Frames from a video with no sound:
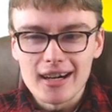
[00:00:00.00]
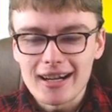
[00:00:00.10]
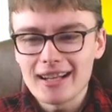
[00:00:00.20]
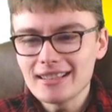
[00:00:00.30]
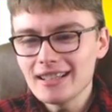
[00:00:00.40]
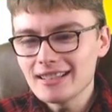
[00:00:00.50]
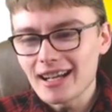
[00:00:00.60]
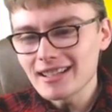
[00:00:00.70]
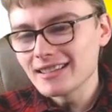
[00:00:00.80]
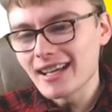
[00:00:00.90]
I, I didn't...
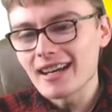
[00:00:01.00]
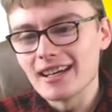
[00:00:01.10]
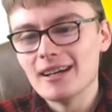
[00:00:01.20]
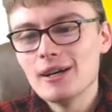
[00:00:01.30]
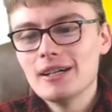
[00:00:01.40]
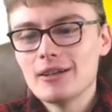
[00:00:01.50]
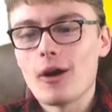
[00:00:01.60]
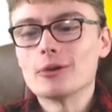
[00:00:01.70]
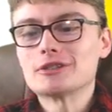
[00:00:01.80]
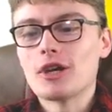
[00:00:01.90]
I didn't get it.
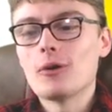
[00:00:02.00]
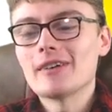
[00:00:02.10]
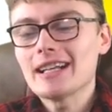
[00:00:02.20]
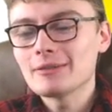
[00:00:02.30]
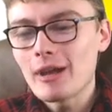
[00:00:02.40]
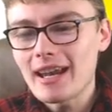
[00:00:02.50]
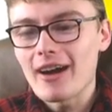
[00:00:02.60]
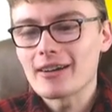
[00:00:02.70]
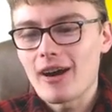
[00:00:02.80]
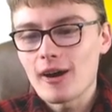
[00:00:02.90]
No, so that's made
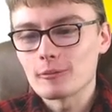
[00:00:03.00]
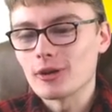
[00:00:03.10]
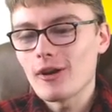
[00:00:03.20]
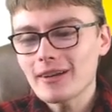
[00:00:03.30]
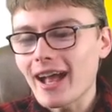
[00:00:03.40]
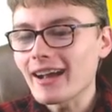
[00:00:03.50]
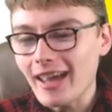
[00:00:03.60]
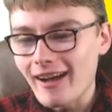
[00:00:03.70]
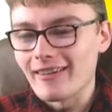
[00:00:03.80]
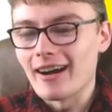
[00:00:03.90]
out of cardboard. Okay, I
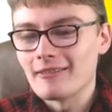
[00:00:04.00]
get that.